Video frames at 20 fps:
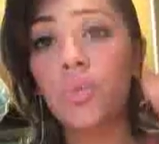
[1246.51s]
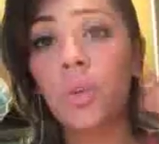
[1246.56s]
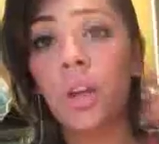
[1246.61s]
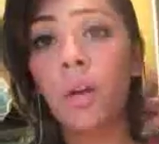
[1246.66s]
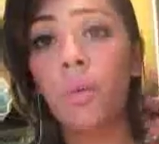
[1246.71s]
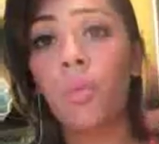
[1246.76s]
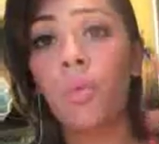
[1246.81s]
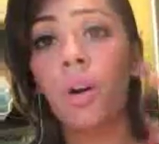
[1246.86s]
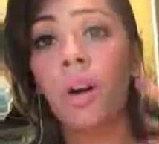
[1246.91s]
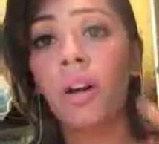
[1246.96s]
What I
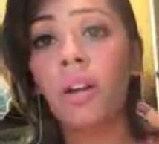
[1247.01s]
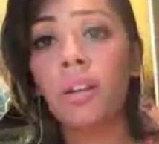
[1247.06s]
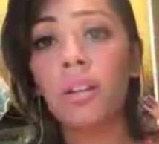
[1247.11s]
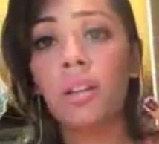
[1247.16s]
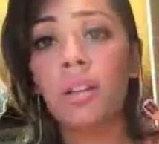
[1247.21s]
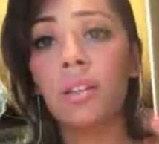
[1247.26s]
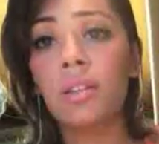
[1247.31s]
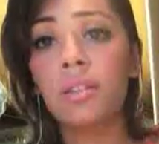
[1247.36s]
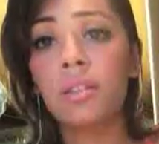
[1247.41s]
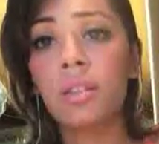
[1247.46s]
want
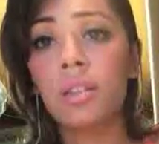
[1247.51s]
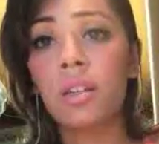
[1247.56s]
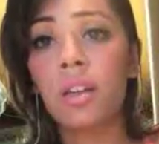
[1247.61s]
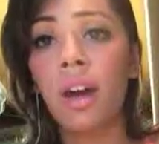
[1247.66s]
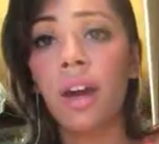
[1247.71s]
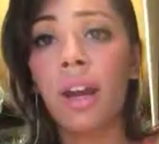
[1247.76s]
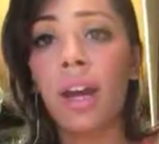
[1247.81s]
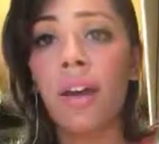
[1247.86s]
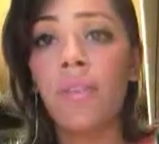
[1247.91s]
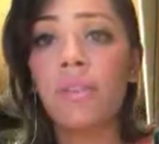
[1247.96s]
is to
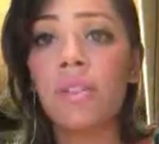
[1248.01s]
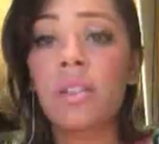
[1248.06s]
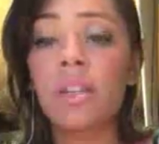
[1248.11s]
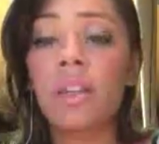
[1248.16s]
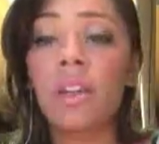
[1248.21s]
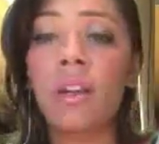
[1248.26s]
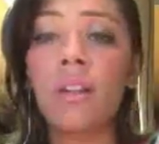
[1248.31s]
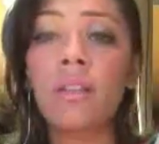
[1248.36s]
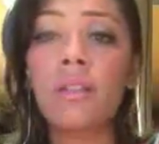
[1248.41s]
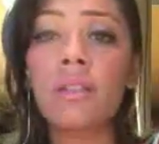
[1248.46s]
not have to
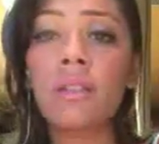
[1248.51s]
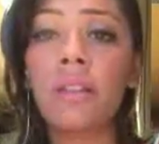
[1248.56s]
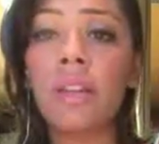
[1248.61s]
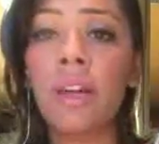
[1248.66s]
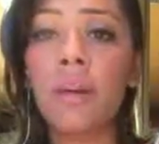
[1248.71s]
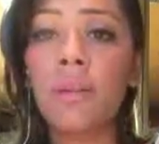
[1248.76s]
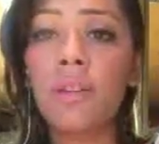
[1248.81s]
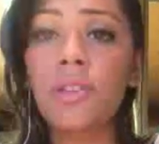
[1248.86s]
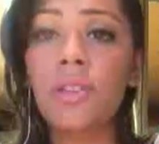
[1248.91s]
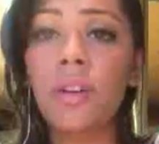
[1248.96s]
hear this
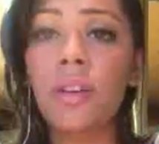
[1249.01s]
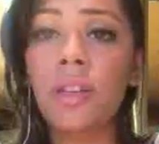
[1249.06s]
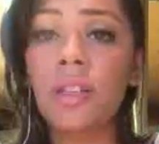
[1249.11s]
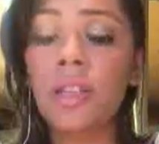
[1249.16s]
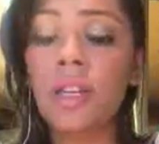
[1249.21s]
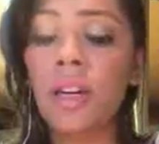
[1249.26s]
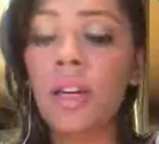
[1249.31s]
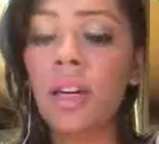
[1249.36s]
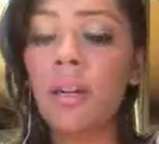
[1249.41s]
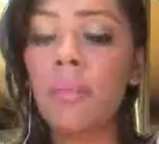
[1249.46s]
language all the
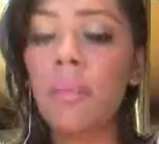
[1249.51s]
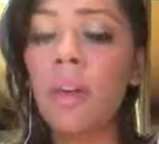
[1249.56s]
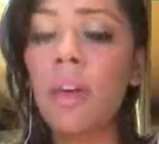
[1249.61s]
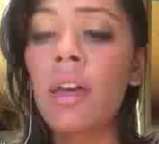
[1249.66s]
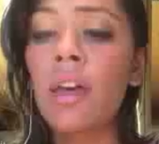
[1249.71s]
time.